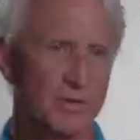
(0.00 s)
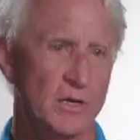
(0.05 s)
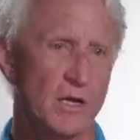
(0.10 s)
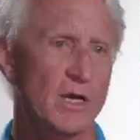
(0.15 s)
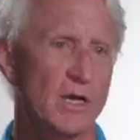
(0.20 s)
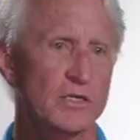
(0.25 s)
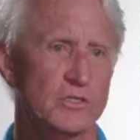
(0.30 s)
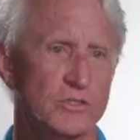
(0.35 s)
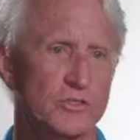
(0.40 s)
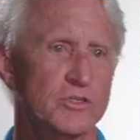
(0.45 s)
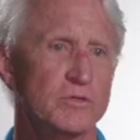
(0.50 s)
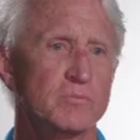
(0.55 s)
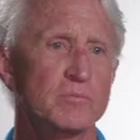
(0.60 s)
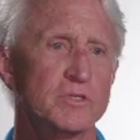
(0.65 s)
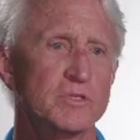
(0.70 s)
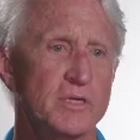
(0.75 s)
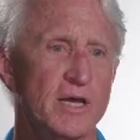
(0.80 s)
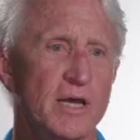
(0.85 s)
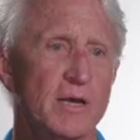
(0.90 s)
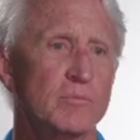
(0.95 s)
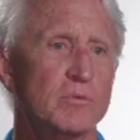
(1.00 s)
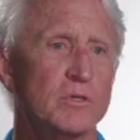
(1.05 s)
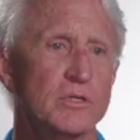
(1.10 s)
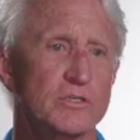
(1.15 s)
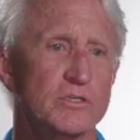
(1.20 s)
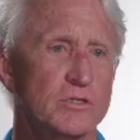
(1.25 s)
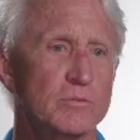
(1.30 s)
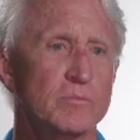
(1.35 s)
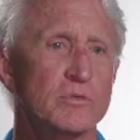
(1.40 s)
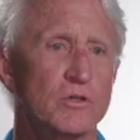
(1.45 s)
with oxygen
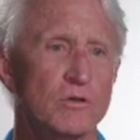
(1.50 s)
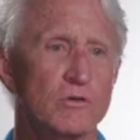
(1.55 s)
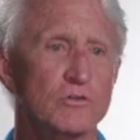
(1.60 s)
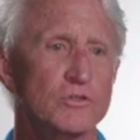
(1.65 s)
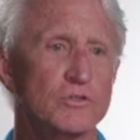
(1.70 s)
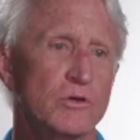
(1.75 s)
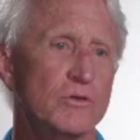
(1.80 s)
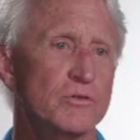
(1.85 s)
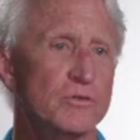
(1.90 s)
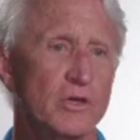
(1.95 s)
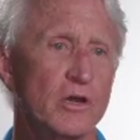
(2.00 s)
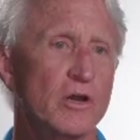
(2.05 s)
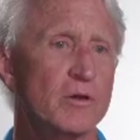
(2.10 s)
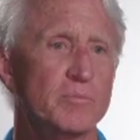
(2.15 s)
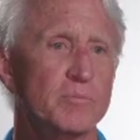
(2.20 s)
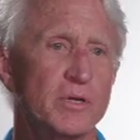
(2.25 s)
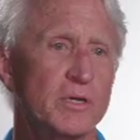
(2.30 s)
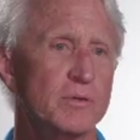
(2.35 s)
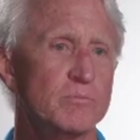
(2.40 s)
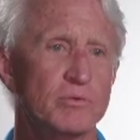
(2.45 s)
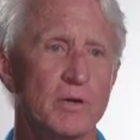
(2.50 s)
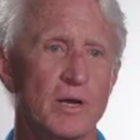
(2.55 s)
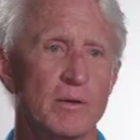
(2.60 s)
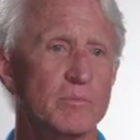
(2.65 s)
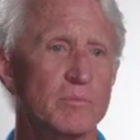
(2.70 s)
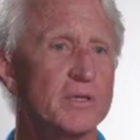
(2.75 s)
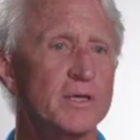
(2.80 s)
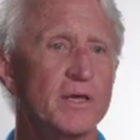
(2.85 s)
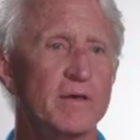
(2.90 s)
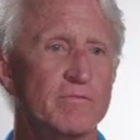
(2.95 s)
metabolism and ozone therapy
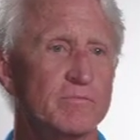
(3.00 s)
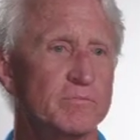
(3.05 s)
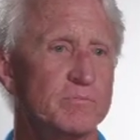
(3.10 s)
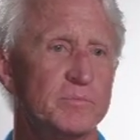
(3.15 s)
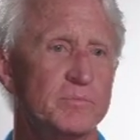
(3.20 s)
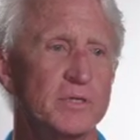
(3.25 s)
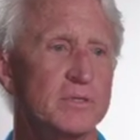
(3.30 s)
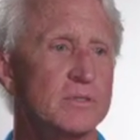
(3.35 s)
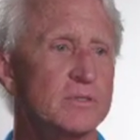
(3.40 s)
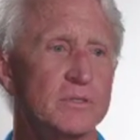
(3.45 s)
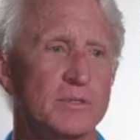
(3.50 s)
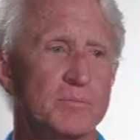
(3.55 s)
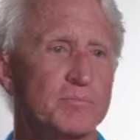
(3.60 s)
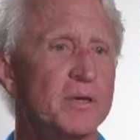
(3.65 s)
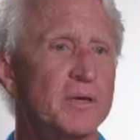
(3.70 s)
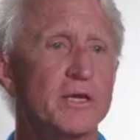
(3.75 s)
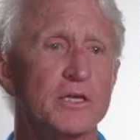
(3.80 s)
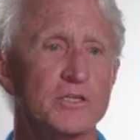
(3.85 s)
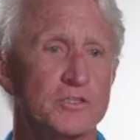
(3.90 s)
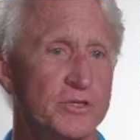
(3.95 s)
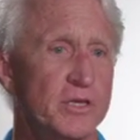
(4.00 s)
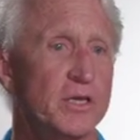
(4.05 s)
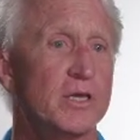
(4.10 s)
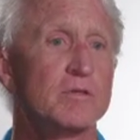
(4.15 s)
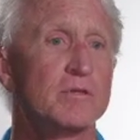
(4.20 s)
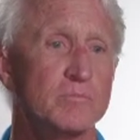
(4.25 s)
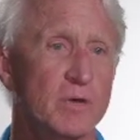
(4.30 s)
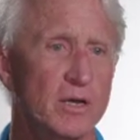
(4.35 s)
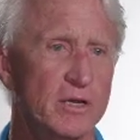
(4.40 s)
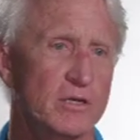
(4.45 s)
probably have been the biggest thing
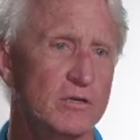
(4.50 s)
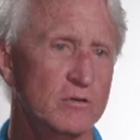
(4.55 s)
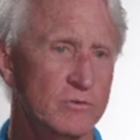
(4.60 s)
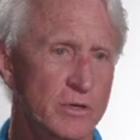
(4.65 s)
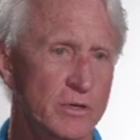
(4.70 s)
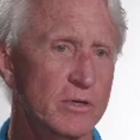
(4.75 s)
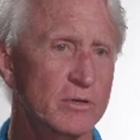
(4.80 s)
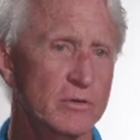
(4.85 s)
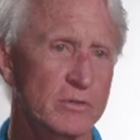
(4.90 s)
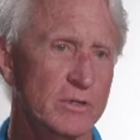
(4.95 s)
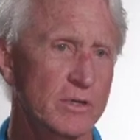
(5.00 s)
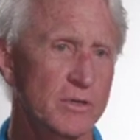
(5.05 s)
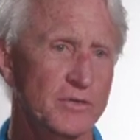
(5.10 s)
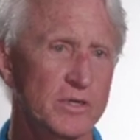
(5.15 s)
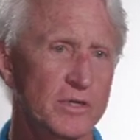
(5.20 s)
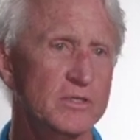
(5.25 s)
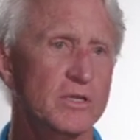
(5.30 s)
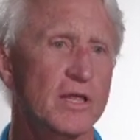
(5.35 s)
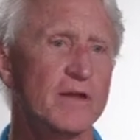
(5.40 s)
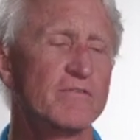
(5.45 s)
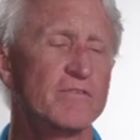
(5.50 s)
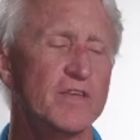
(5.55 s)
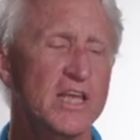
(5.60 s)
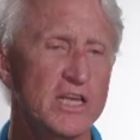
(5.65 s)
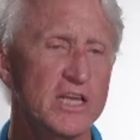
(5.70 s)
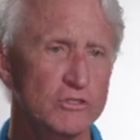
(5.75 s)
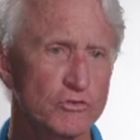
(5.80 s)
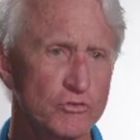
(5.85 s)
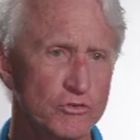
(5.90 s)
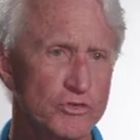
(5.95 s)
in my career, the thing that have
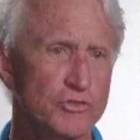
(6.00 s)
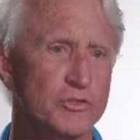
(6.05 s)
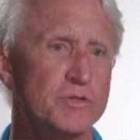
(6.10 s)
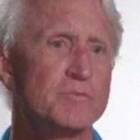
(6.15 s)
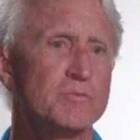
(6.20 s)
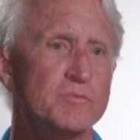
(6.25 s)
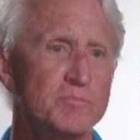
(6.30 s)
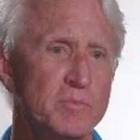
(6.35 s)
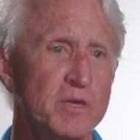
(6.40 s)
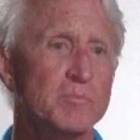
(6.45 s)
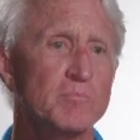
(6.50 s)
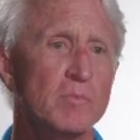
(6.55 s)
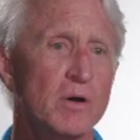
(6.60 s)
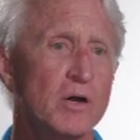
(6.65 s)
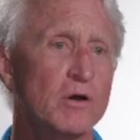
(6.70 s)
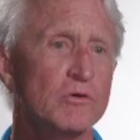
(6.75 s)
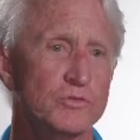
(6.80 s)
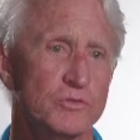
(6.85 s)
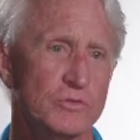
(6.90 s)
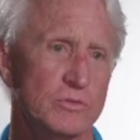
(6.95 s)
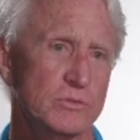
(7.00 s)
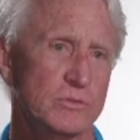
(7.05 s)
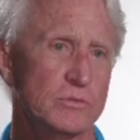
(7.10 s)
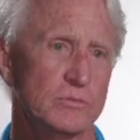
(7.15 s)
interested me most.